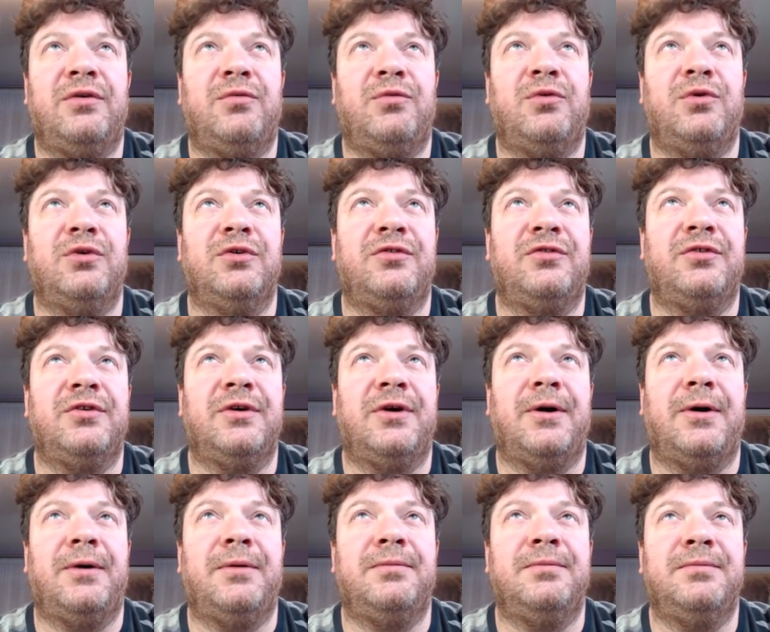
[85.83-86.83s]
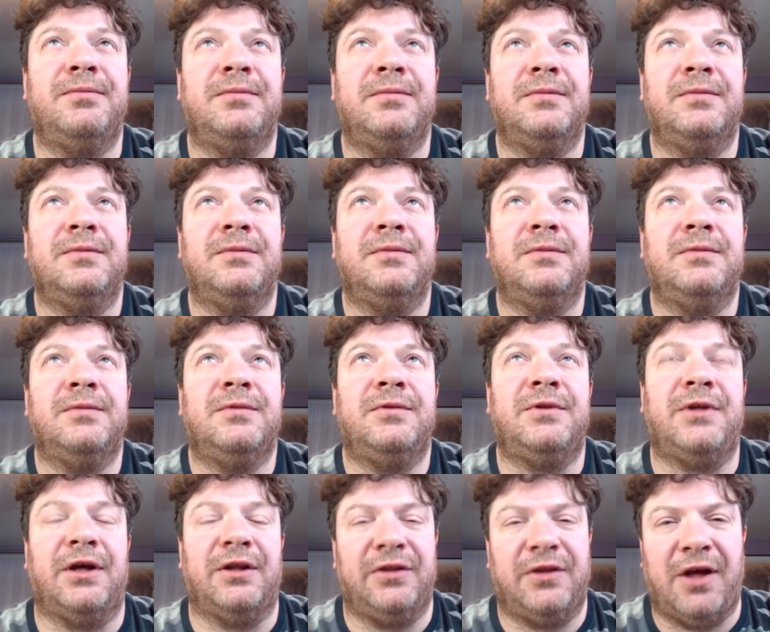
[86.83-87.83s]
was
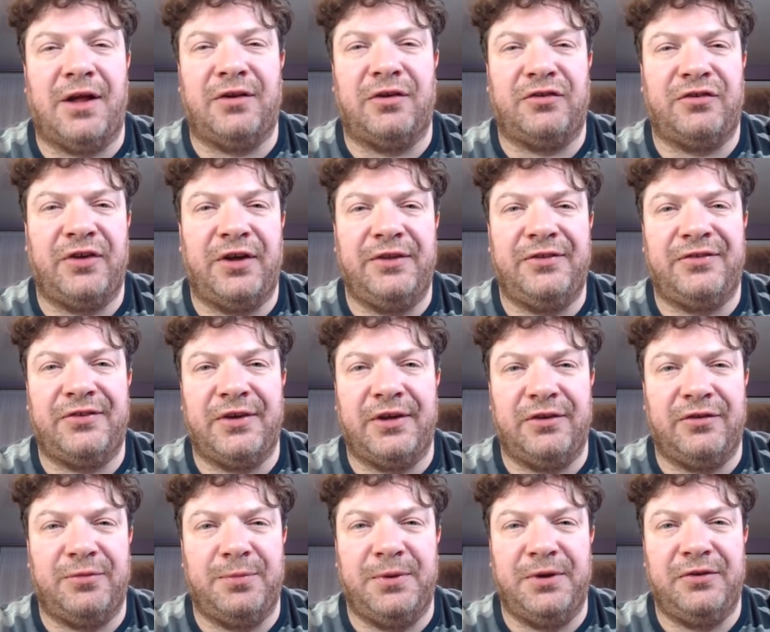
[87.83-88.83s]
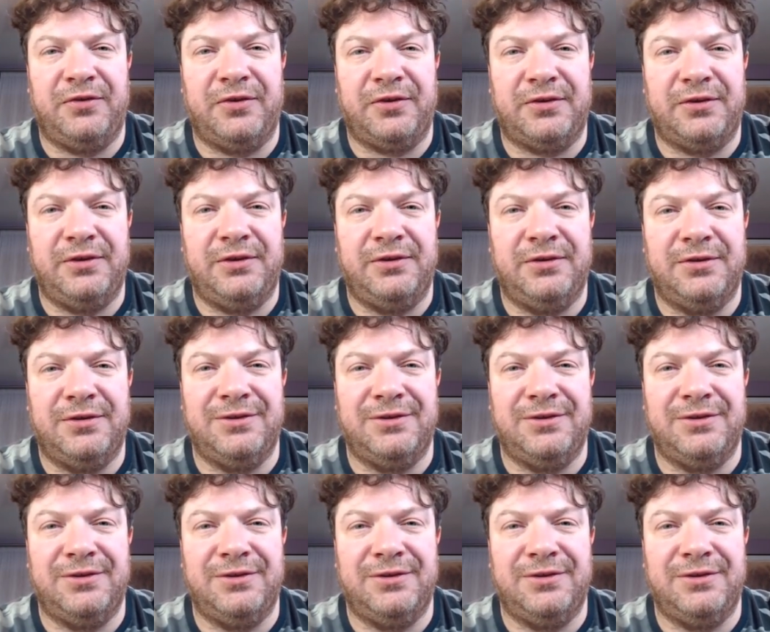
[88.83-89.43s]
$10.08 basically.